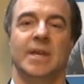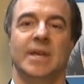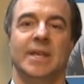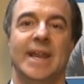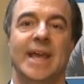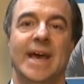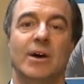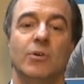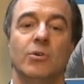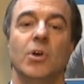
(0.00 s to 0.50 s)

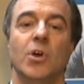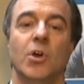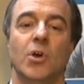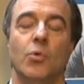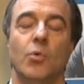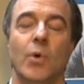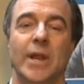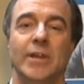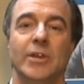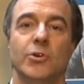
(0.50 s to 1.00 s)
Now,
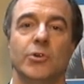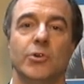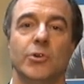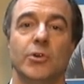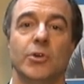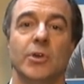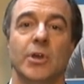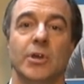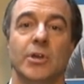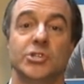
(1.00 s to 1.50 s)
when
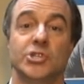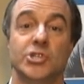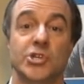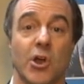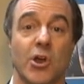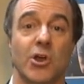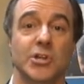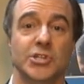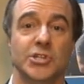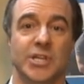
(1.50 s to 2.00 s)
you're
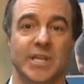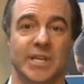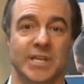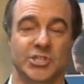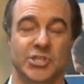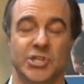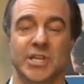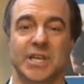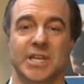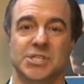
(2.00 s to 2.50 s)
charging
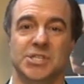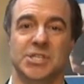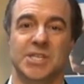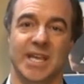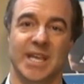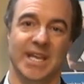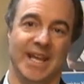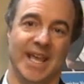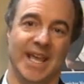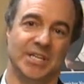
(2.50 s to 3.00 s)

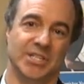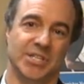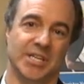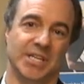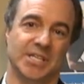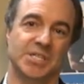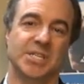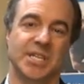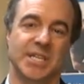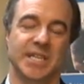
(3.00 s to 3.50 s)
GST and
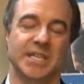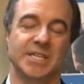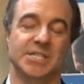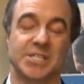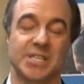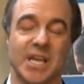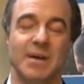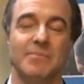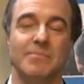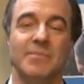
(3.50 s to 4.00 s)
HST,
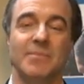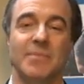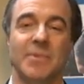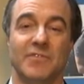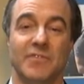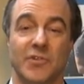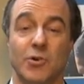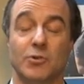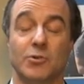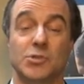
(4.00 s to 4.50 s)
some
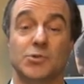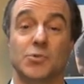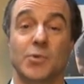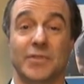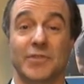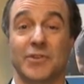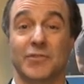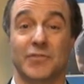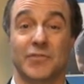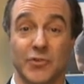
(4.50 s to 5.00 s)
folks,
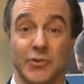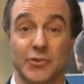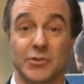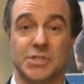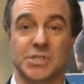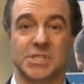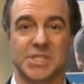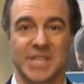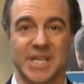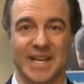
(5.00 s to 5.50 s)
when they're
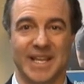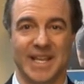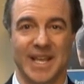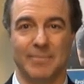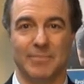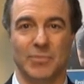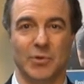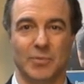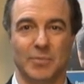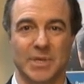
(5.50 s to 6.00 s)
first setting
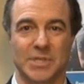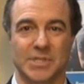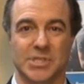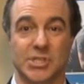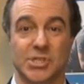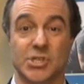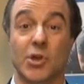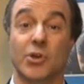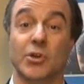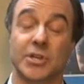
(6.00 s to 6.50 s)
up their
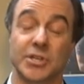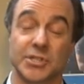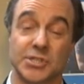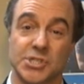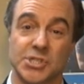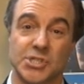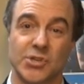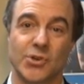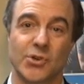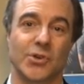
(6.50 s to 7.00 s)
business, are
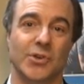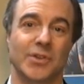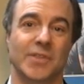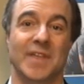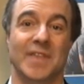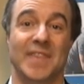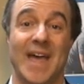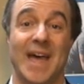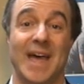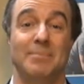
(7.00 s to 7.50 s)
concerned
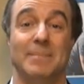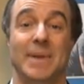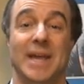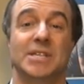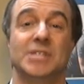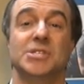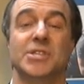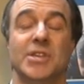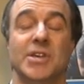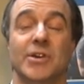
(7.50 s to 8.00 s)
that that
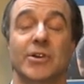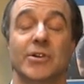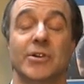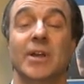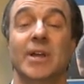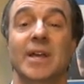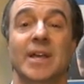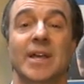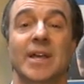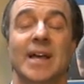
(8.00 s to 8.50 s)
makes their
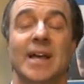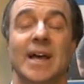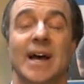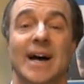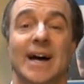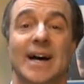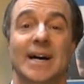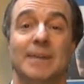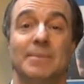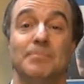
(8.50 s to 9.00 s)

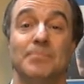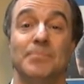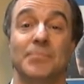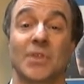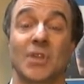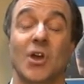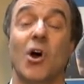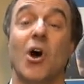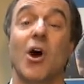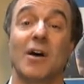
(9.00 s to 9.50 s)

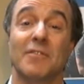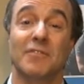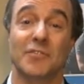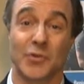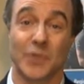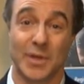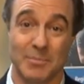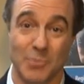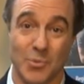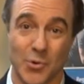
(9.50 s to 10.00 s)

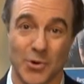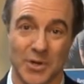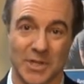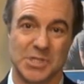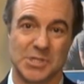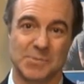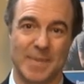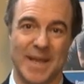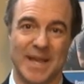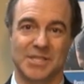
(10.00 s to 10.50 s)
offering more
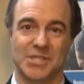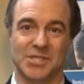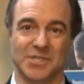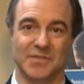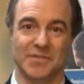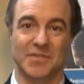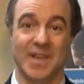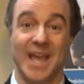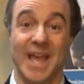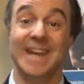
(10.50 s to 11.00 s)

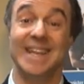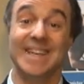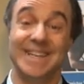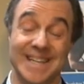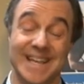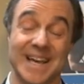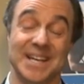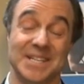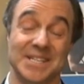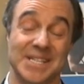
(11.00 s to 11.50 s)
expensive. And it
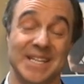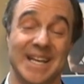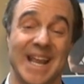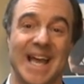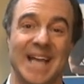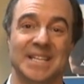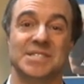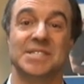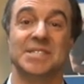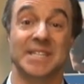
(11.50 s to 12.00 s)
does, it
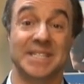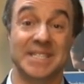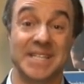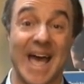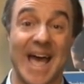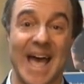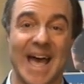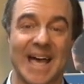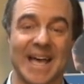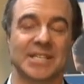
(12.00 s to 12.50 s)
adds the
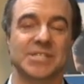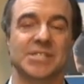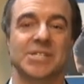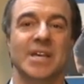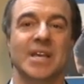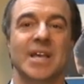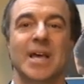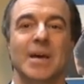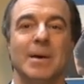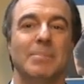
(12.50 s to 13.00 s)
tax.
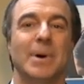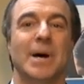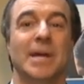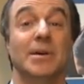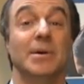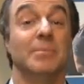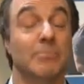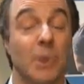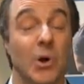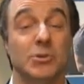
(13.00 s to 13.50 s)

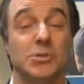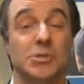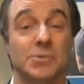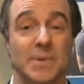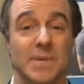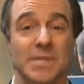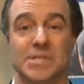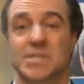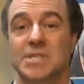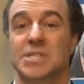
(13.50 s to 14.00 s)
But most
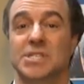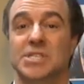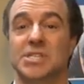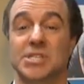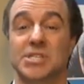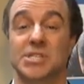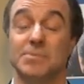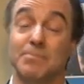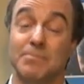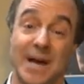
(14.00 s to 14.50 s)

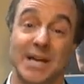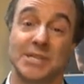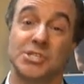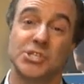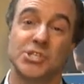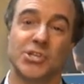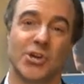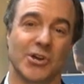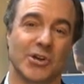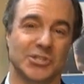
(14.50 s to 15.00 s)
businesses
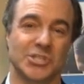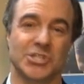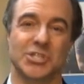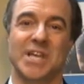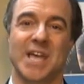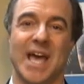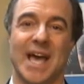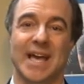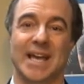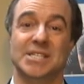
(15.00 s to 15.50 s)
must charge
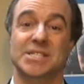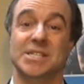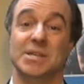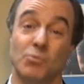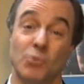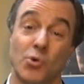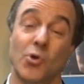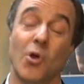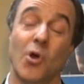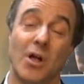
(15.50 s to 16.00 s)
tax,
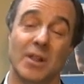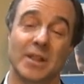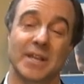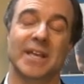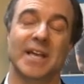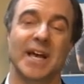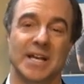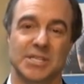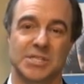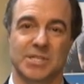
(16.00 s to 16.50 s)
and we're all
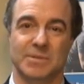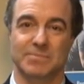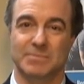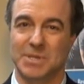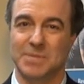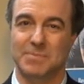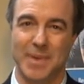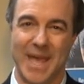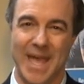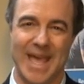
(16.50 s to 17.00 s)
accustomed
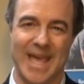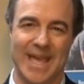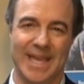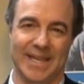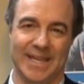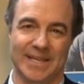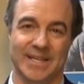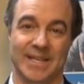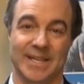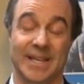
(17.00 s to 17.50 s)
to paying
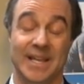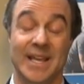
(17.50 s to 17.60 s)
it.